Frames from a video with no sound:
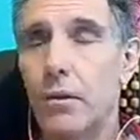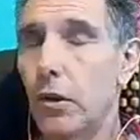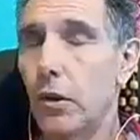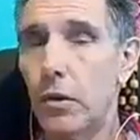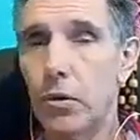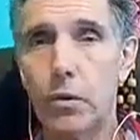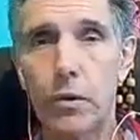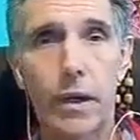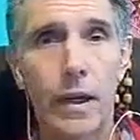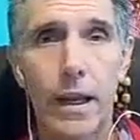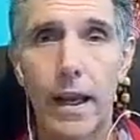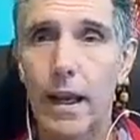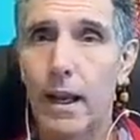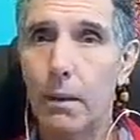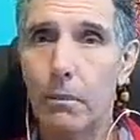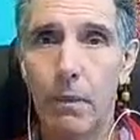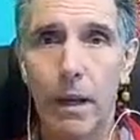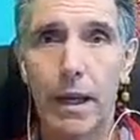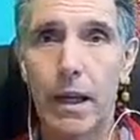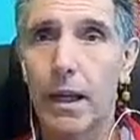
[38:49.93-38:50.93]
you
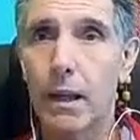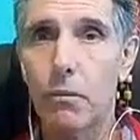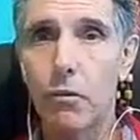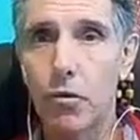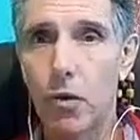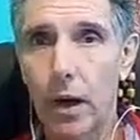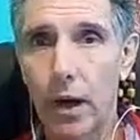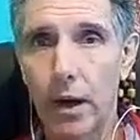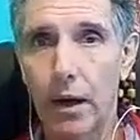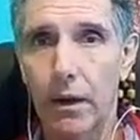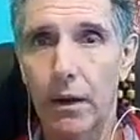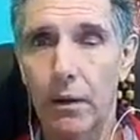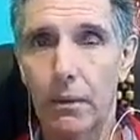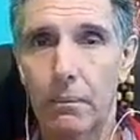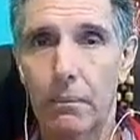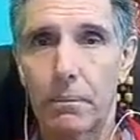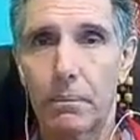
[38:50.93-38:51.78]
can make him drink.